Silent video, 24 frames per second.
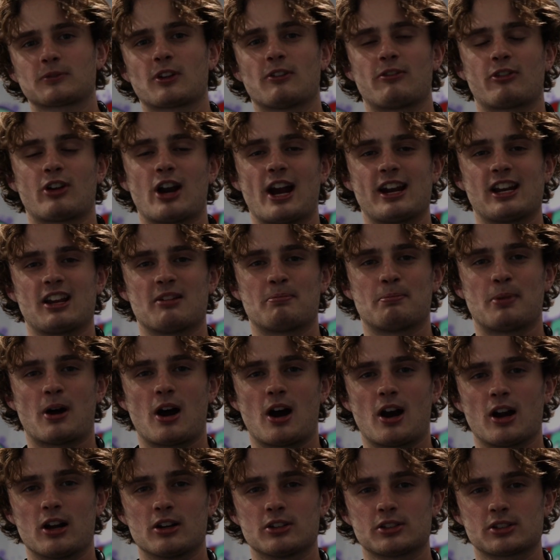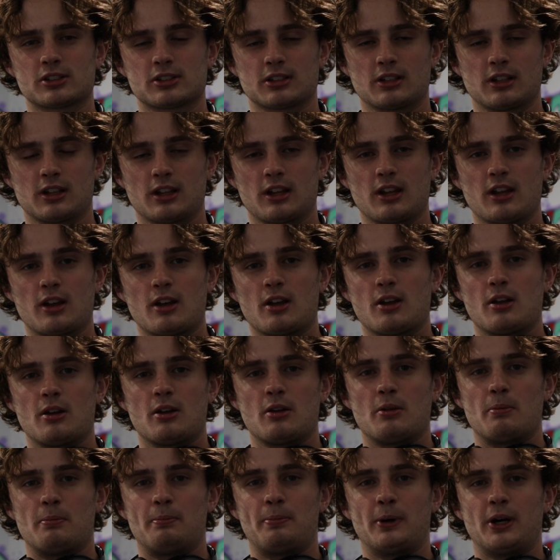variety of bars.
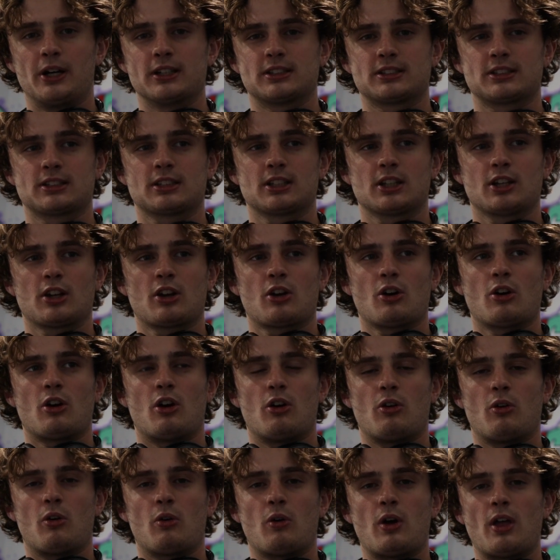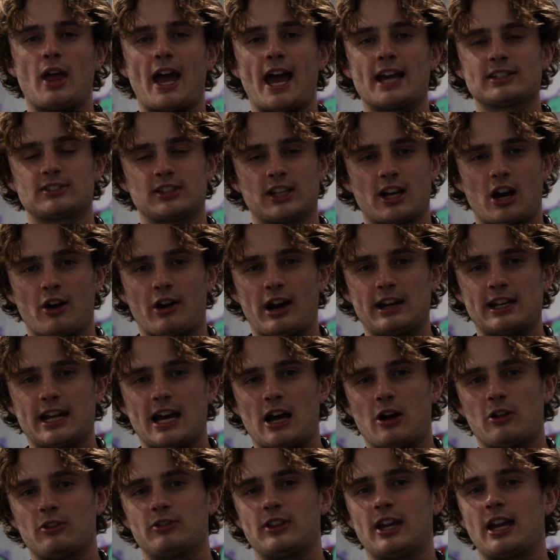But as they are right
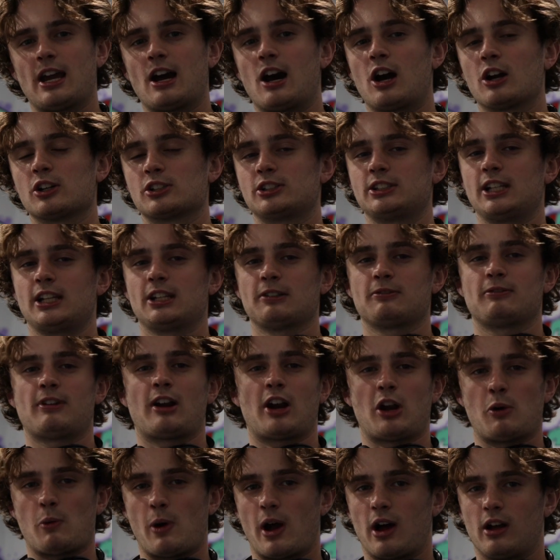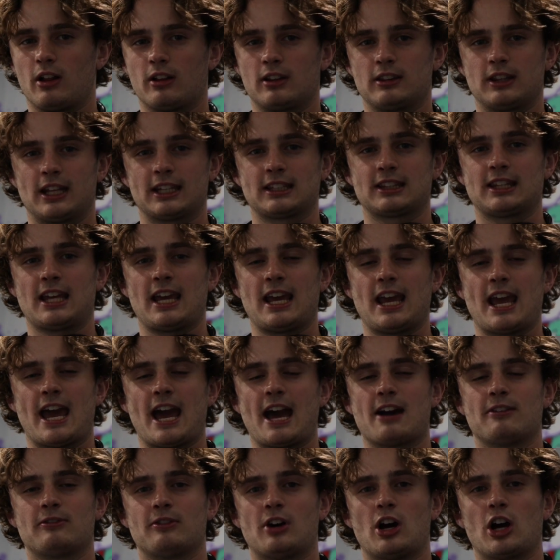now, they are sitting very well. Like, they
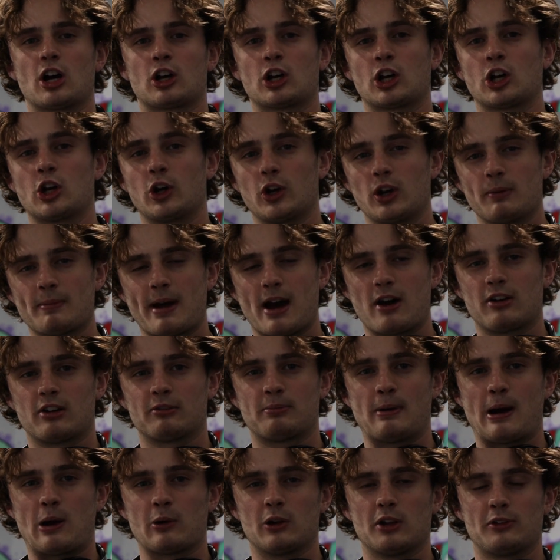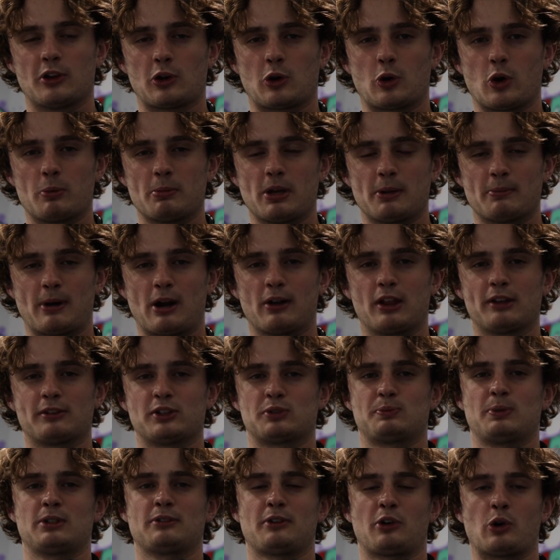have a good amount of powerlifting equipment, powerlifting
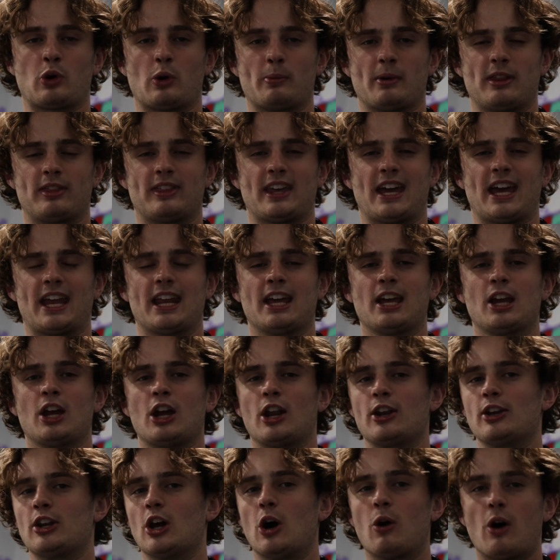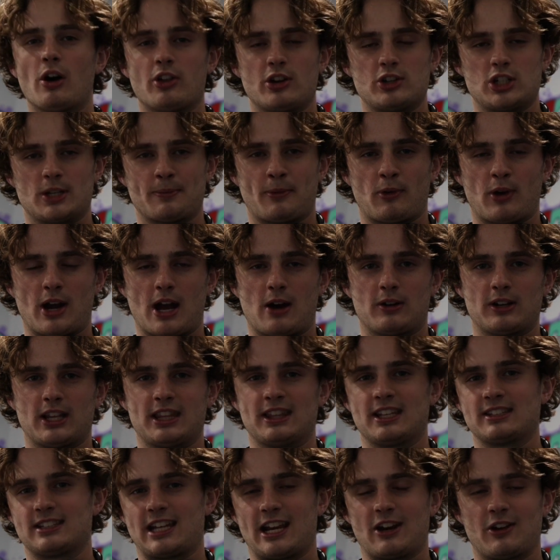specific equipment that no other gym around in
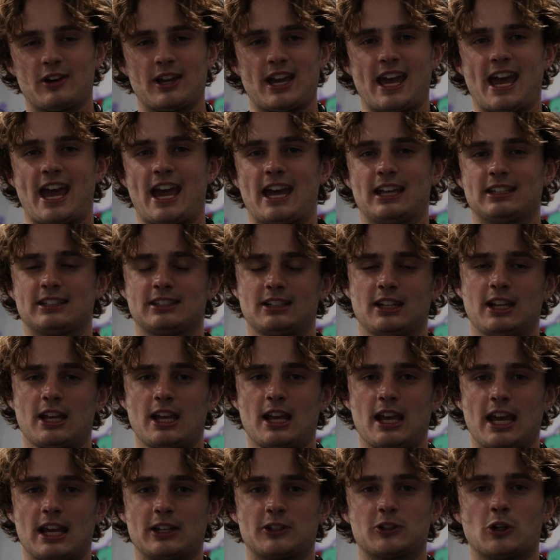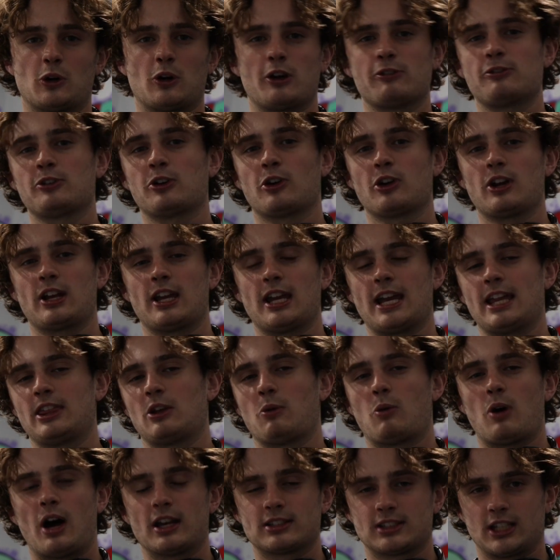this area has. And so if you're in the
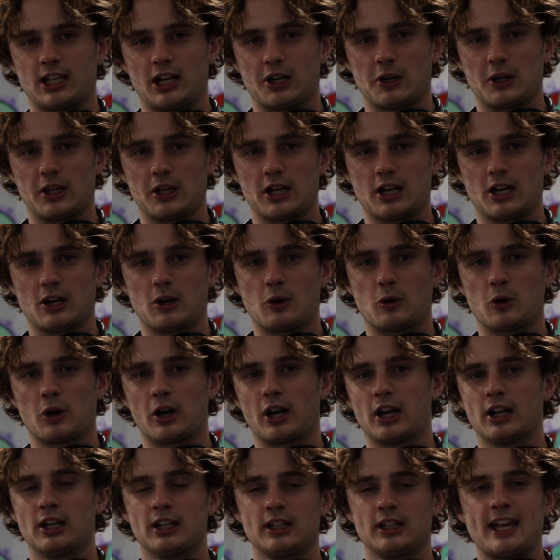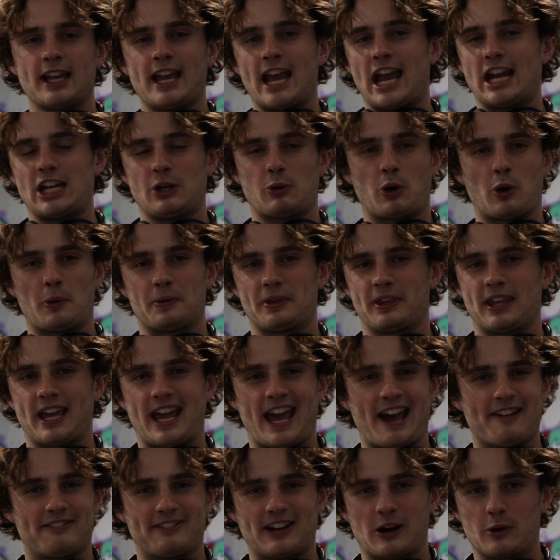Wausau area or anywhere within a
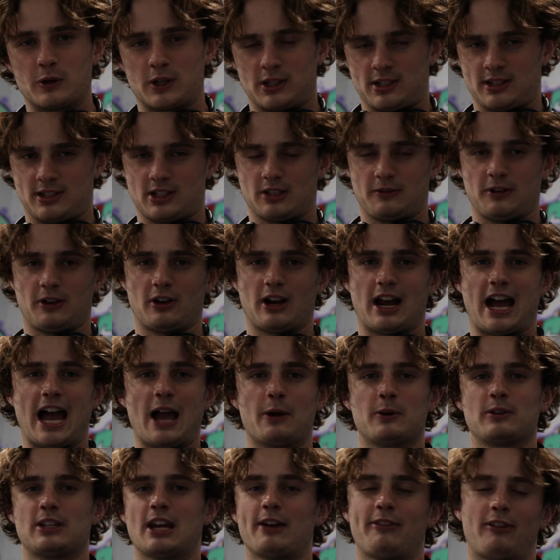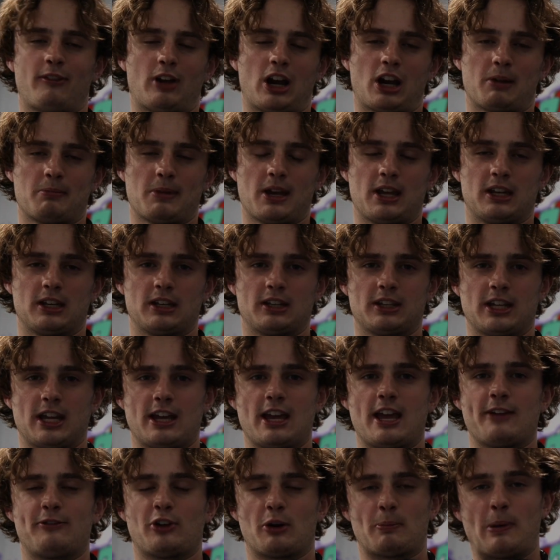half an hour distance of here, I would definitely recommend,
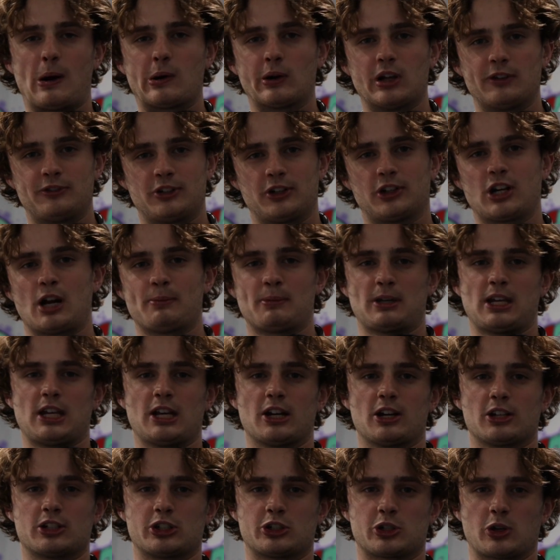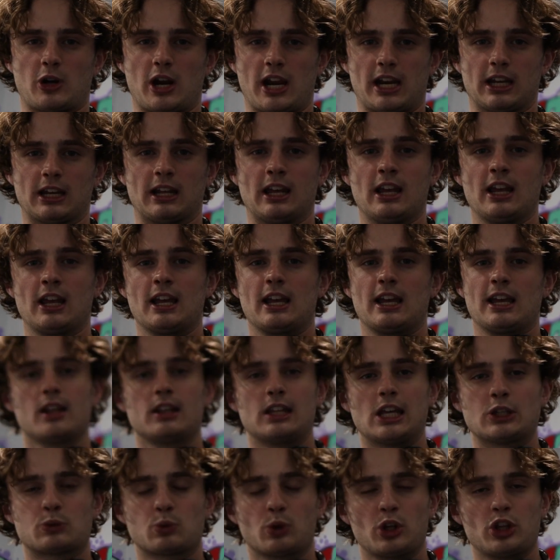if you're a powerlifter coming here to train,
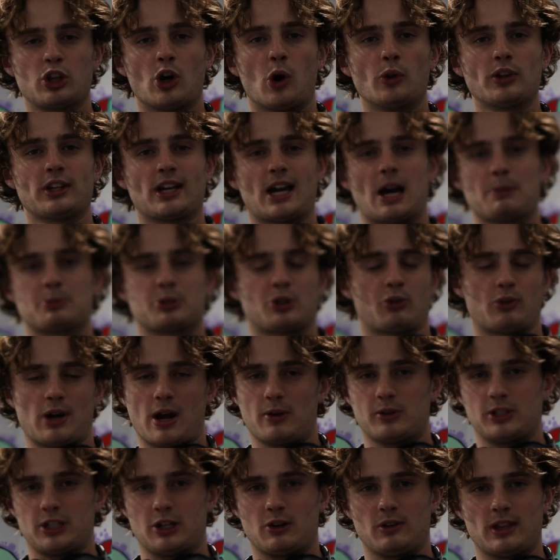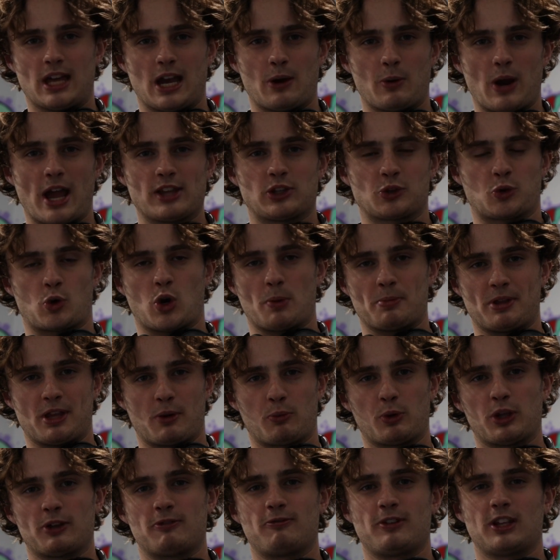it's really the only option around here that has equipment
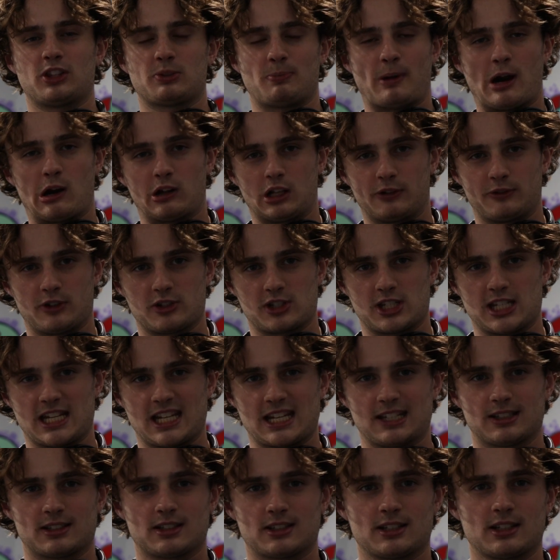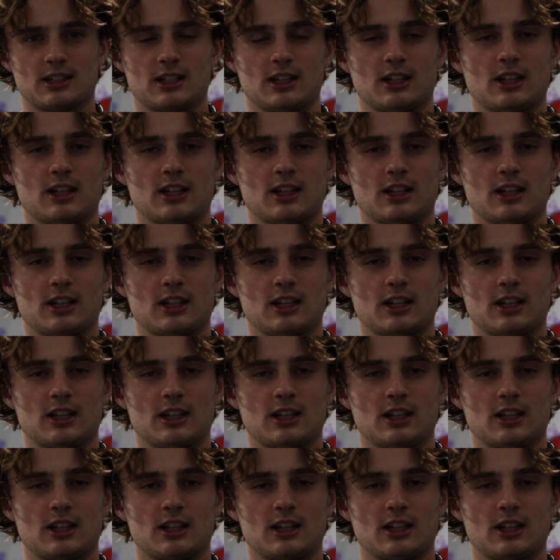that really fits powerlifters' needs.